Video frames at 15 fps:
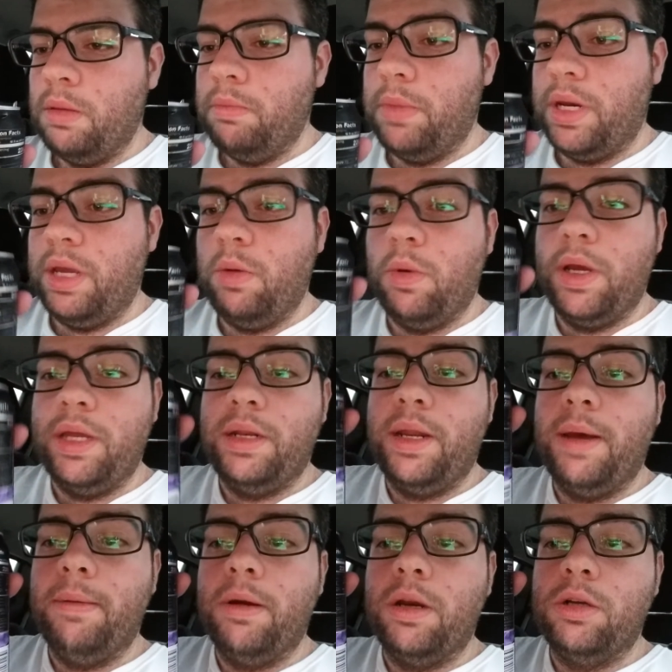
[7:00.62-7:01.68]
But anyway,
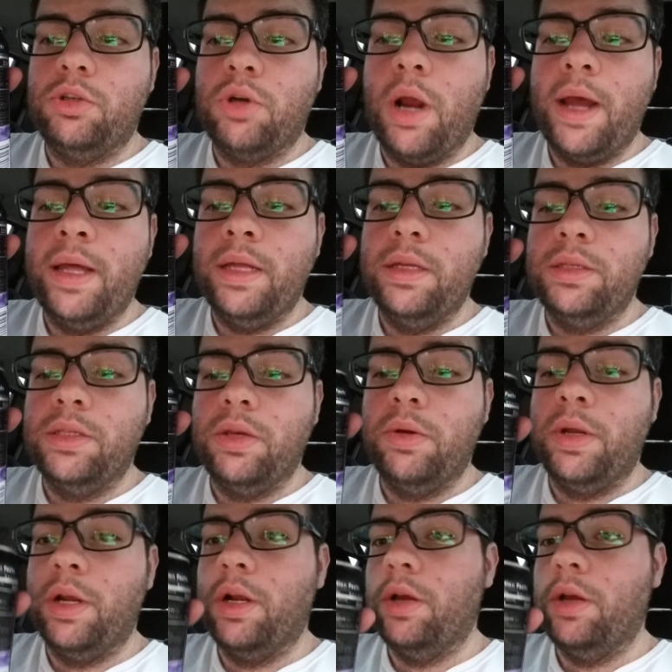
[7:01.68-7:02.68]
now I'm gonna try it, so here